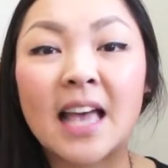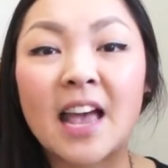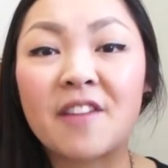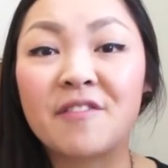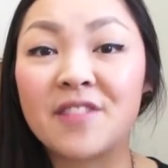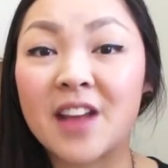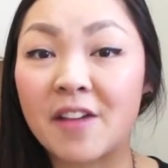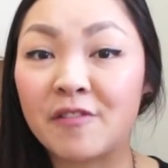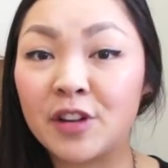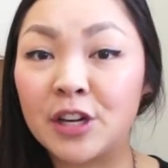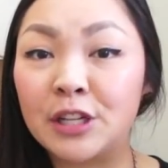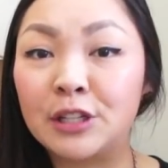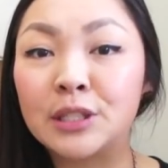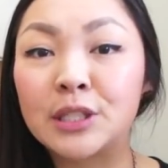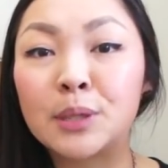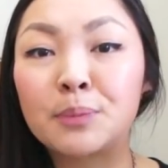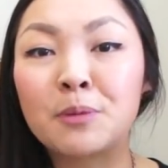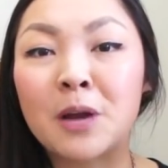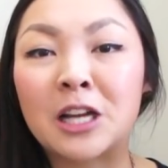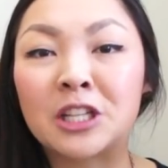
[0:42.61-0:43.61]
I've never
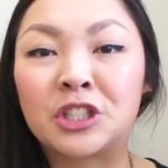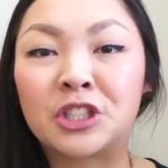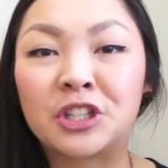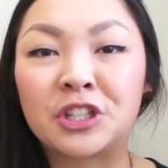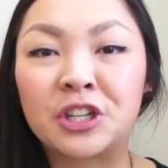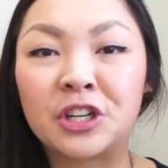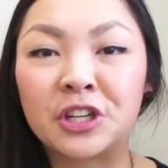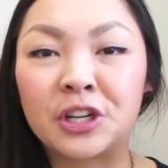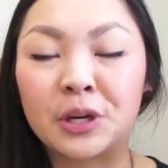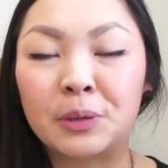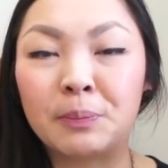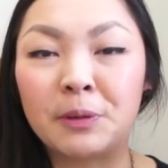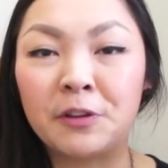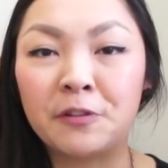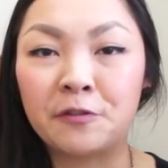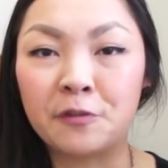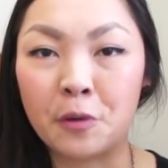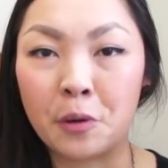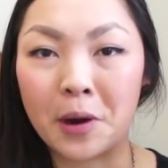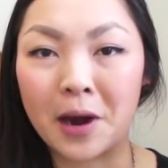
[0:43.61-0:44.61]
used a pressure cooker
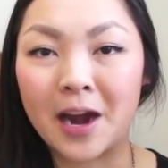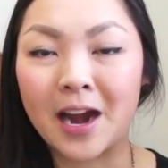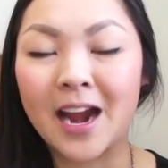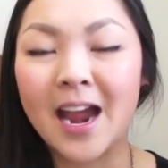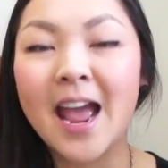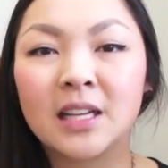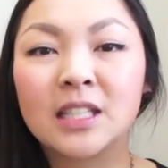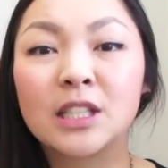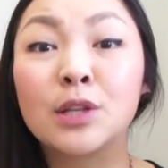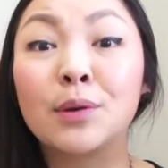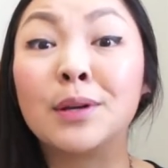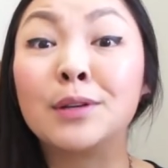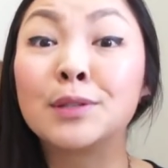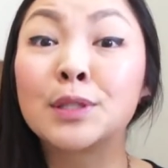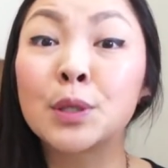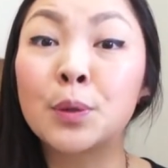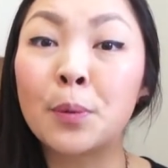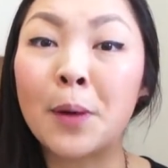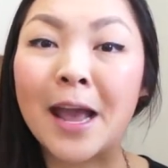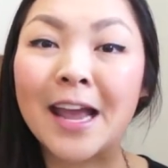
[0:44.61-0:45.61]
before, so it
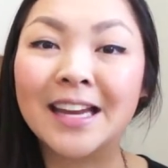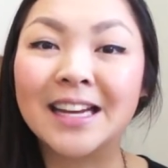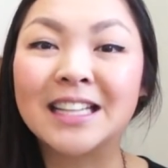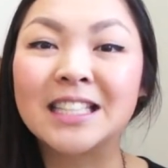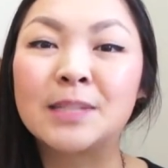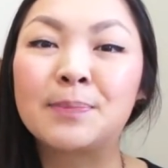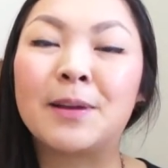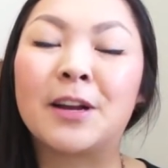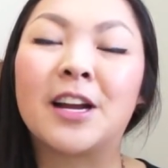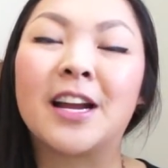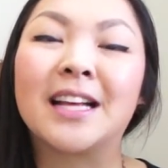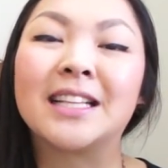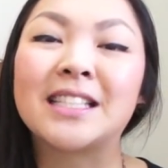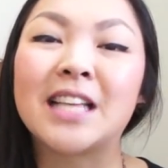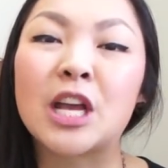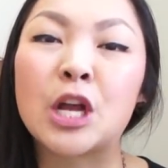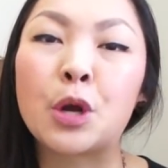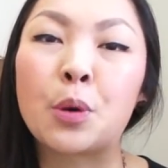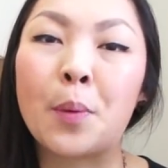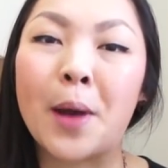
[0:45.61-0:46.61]
was quite an experience
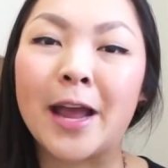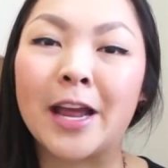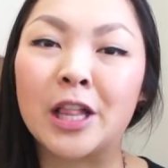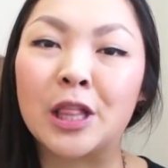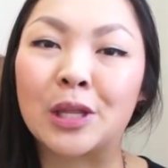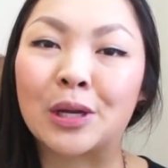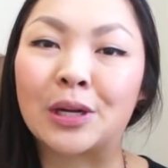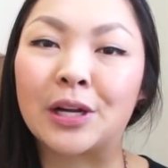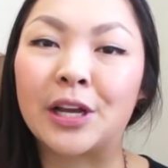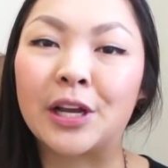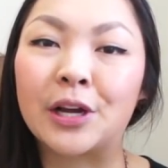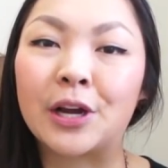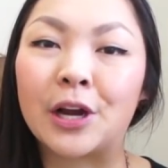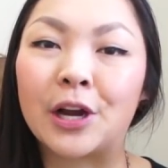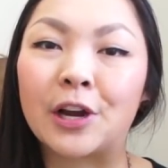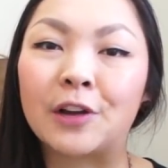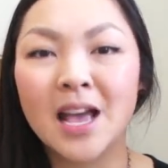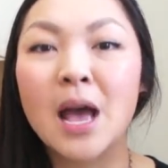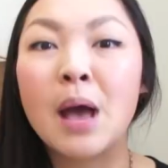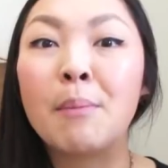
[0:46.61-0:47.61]
and quite a learning
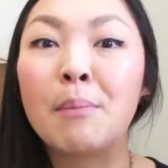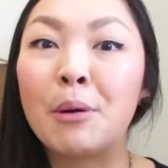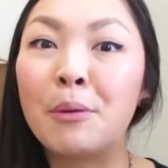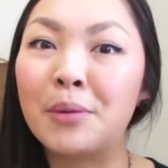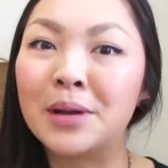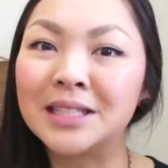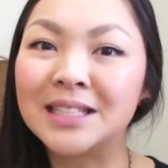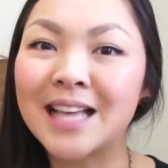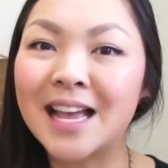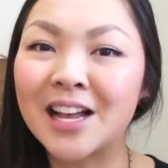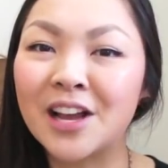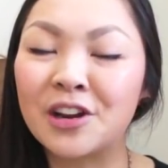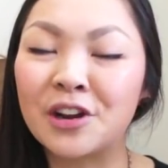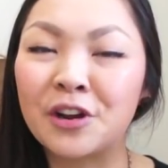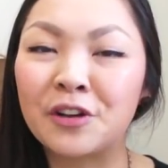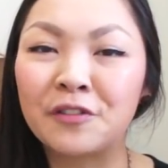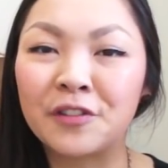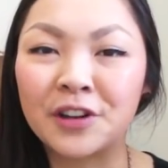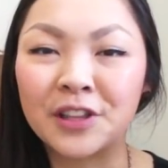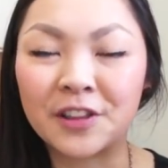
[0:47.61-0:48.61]
curve. But once I got
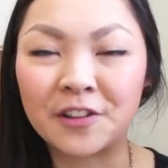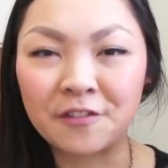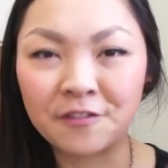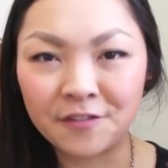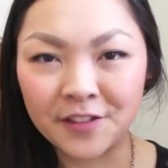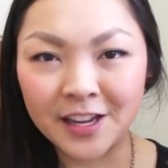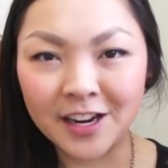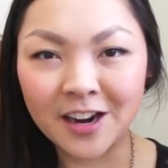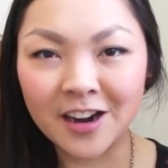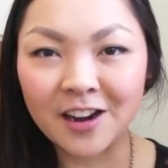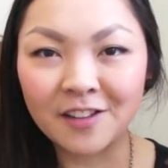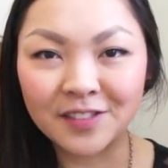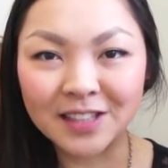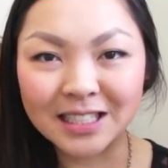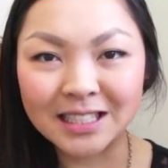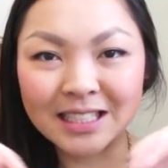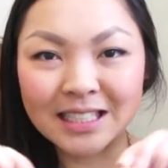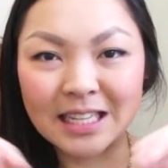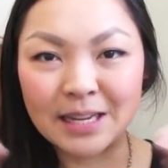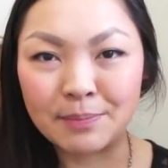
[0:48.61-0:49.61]
over the fear of the
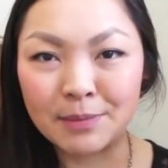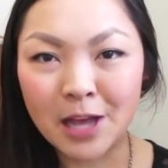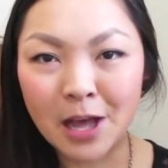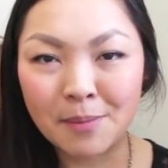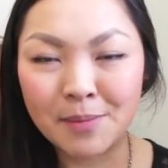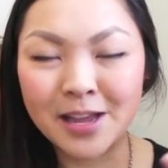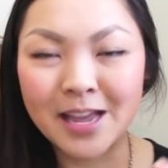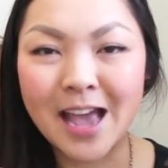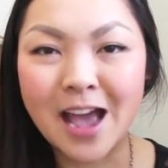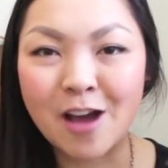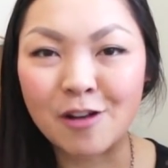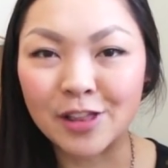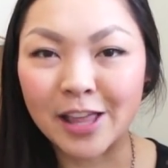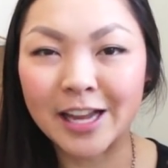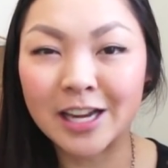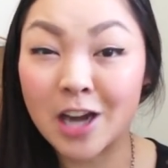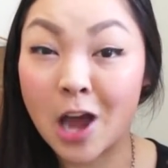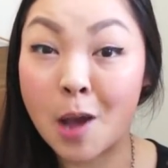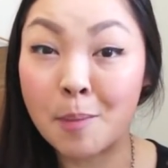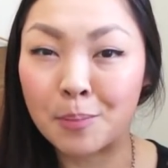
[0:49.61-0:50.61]
steam coming out,
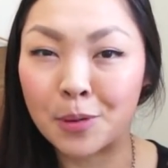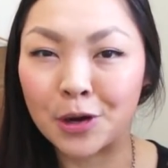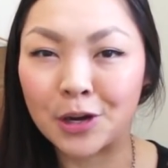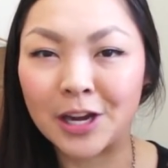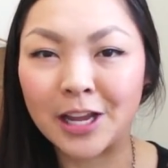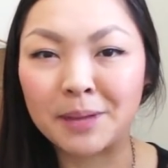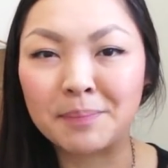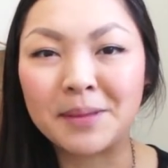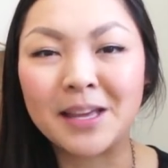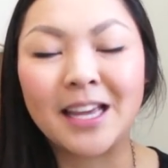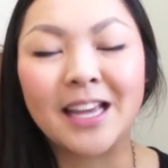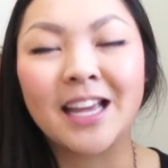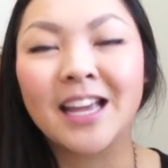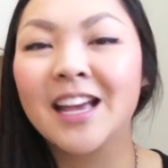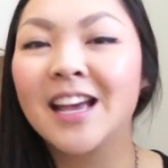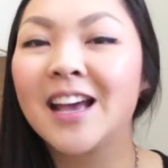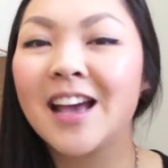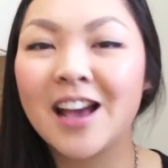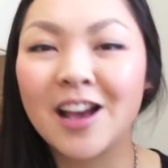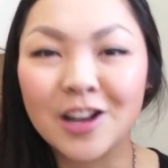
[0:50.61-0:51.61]
like not burning me,
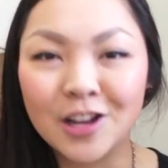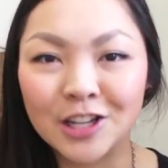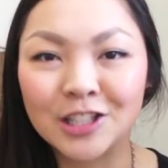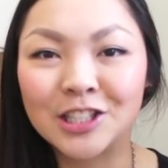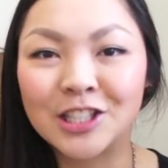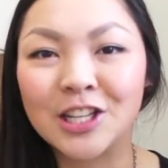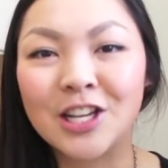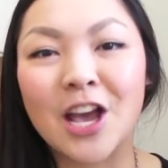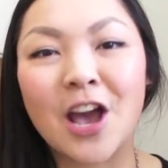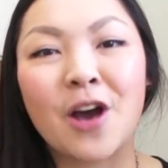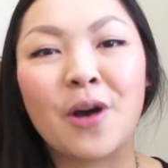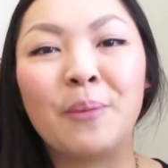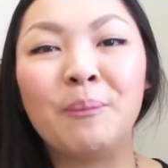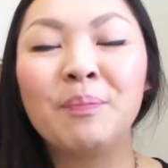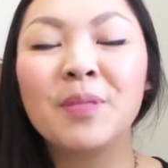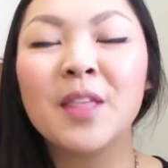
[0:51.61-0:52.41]
good to go.